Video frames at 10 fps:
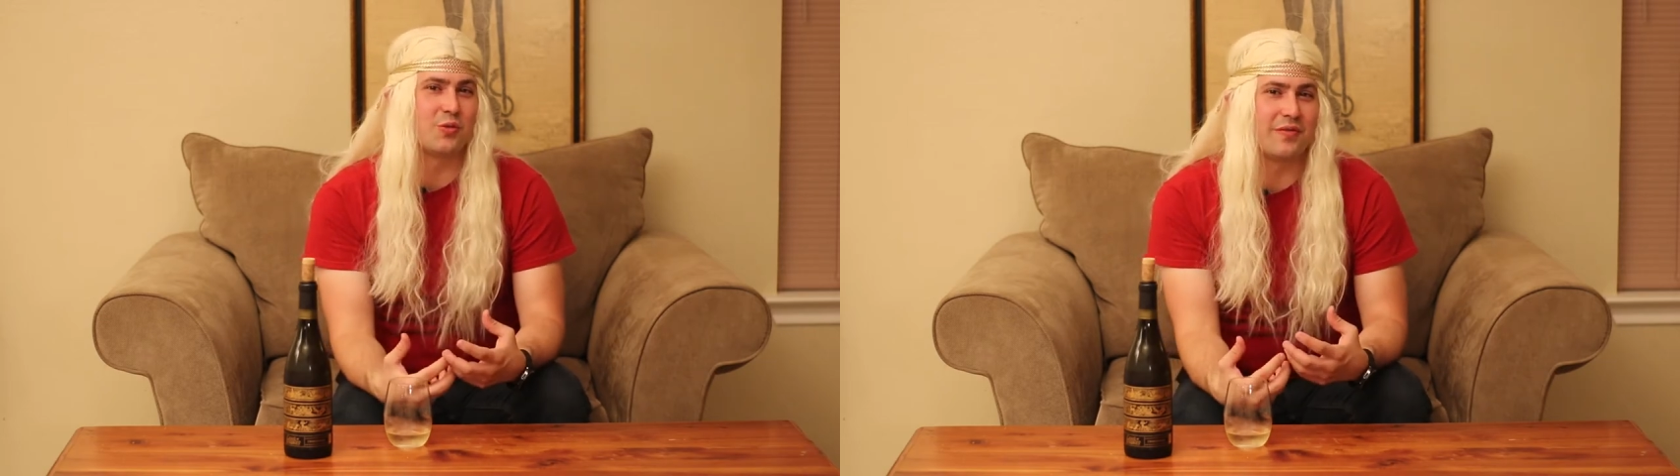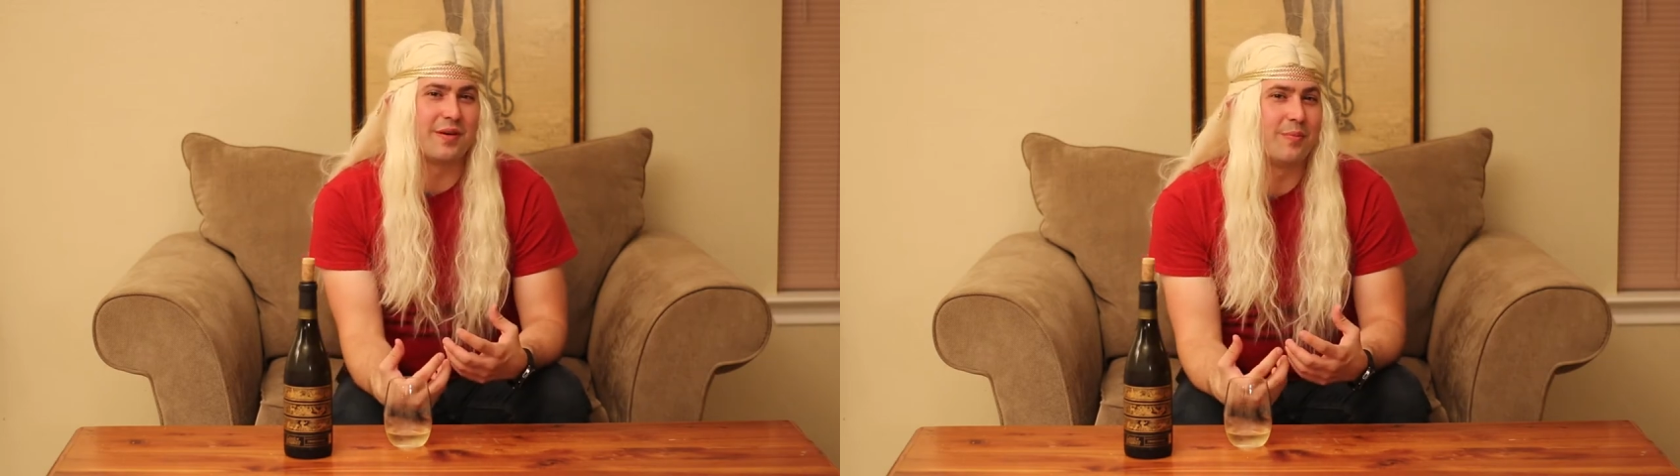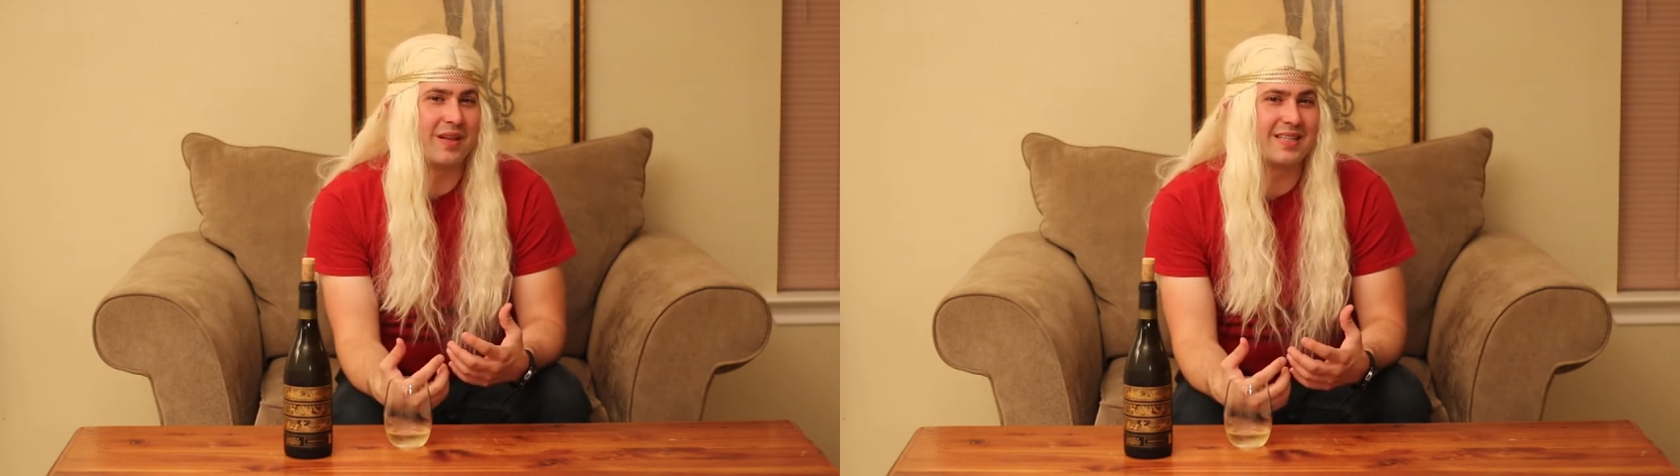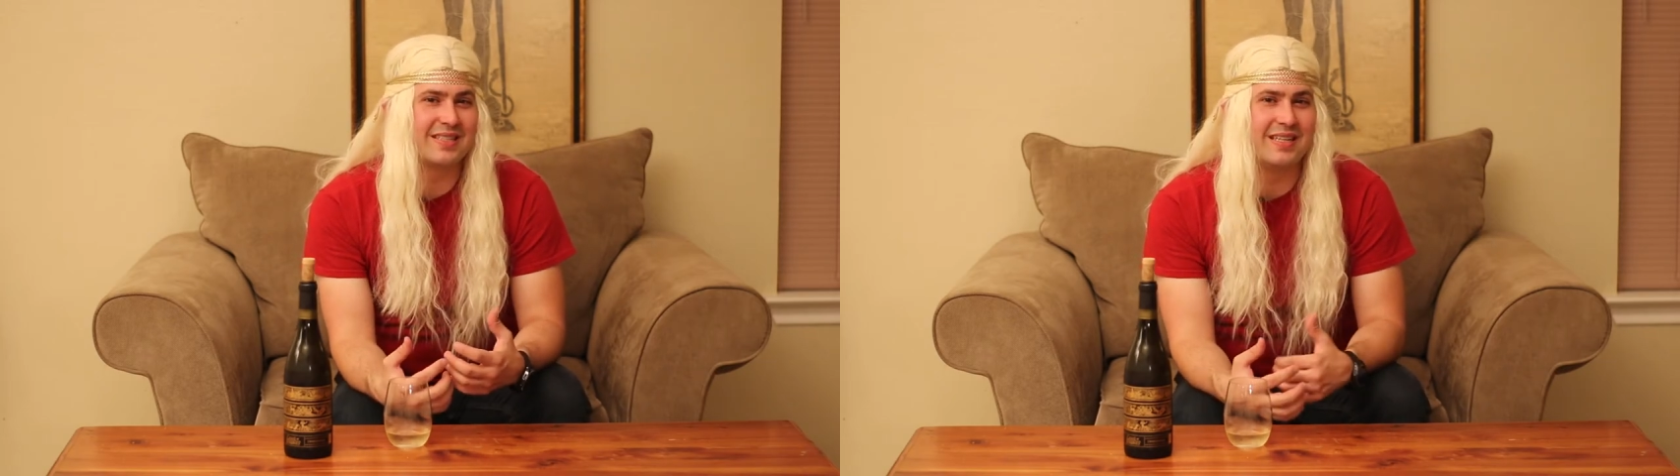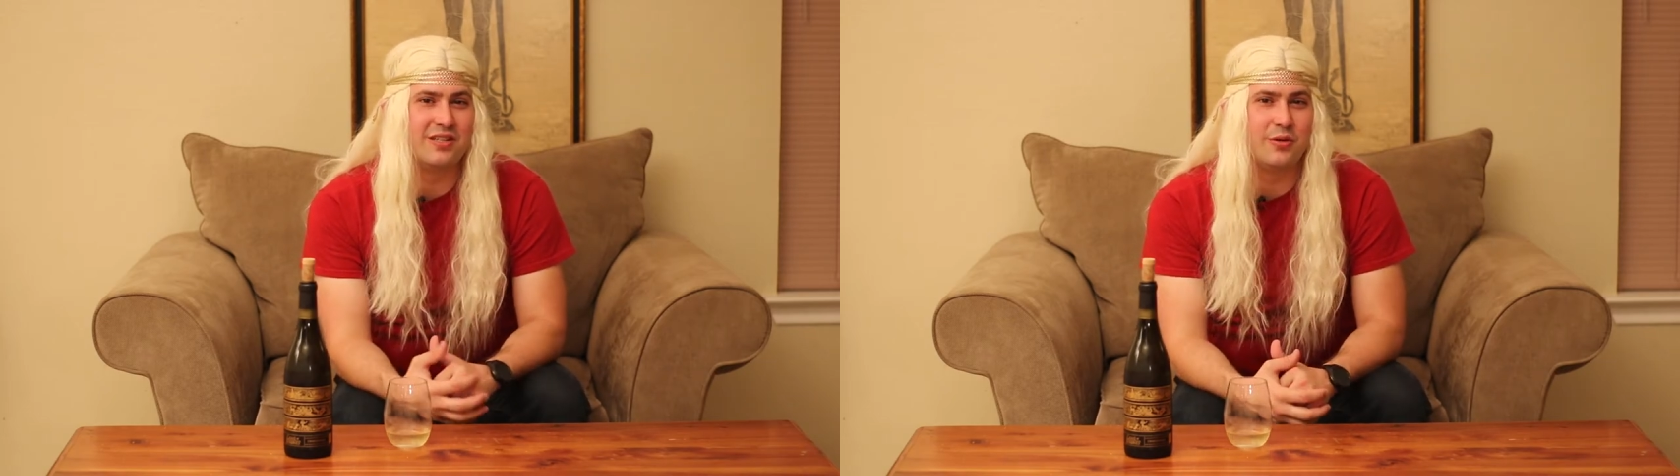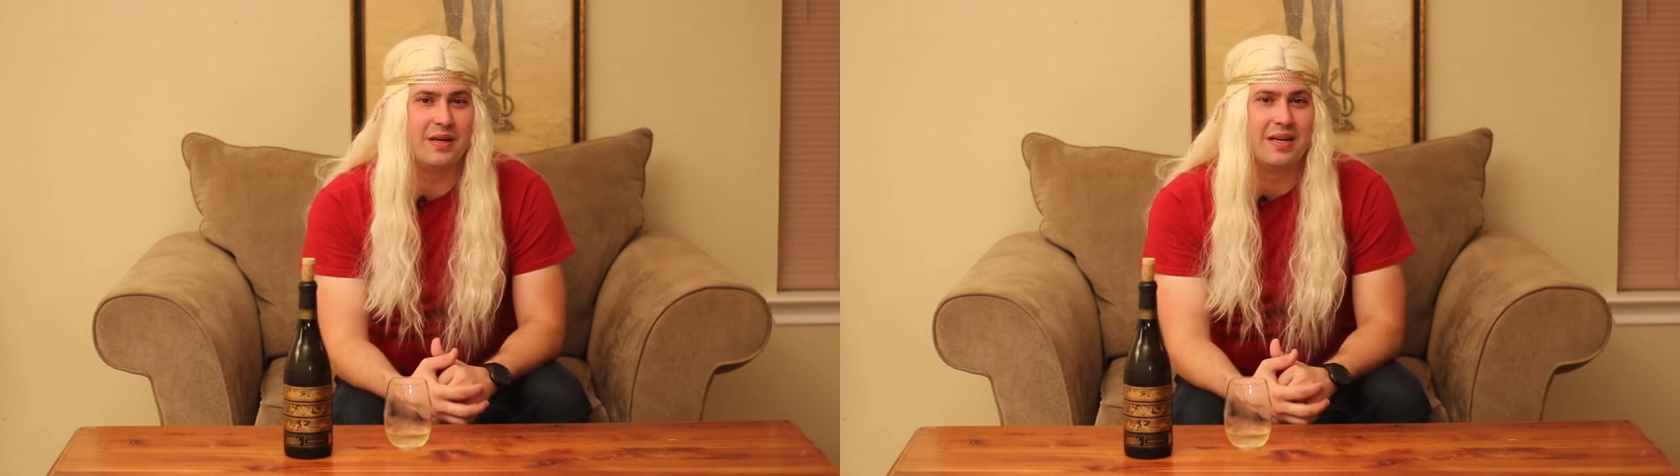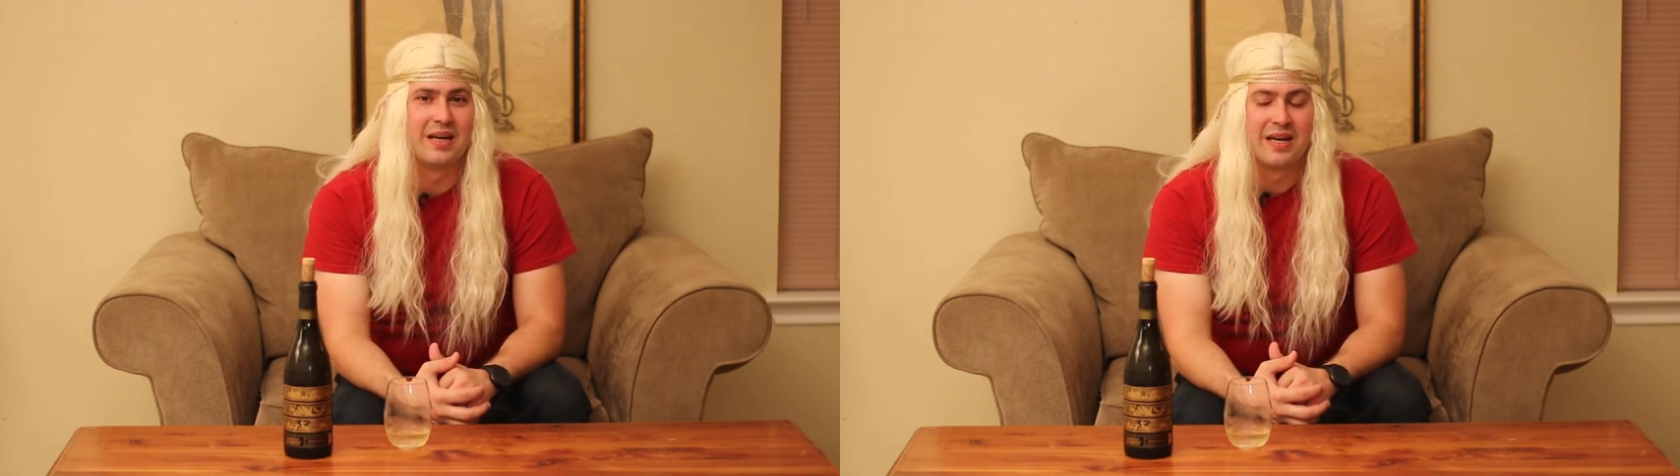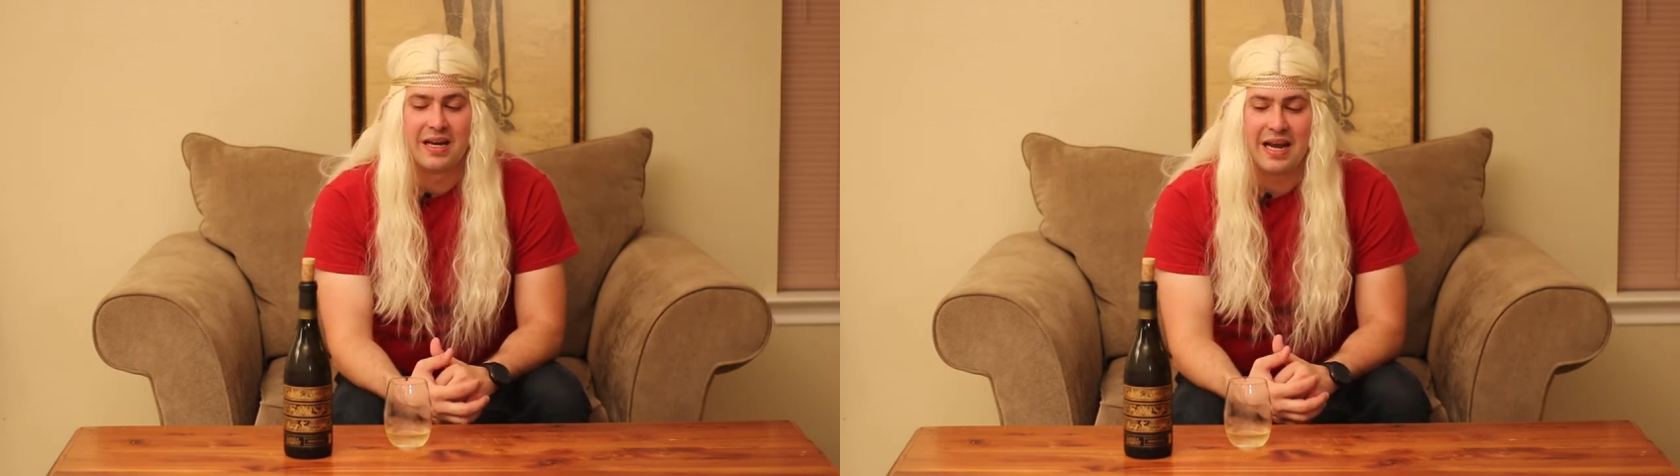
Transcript: sort of complexity to it,